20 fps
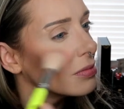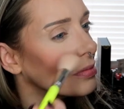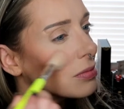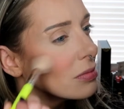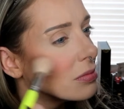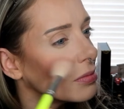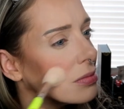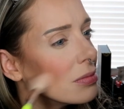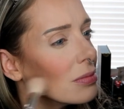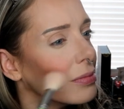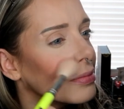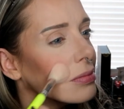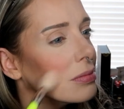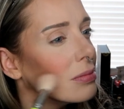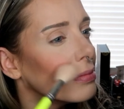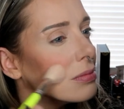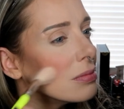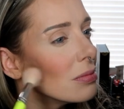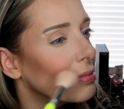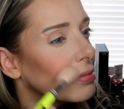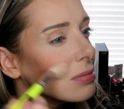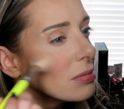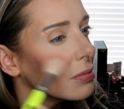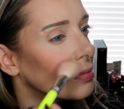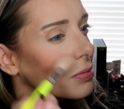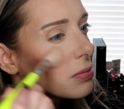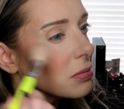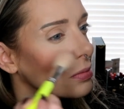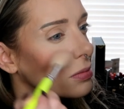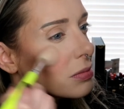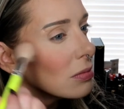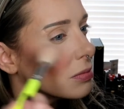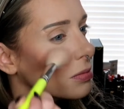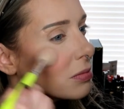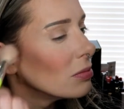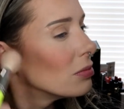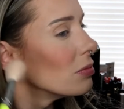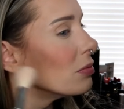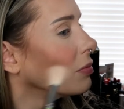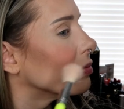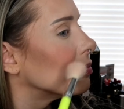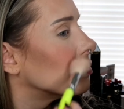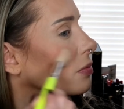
(silence)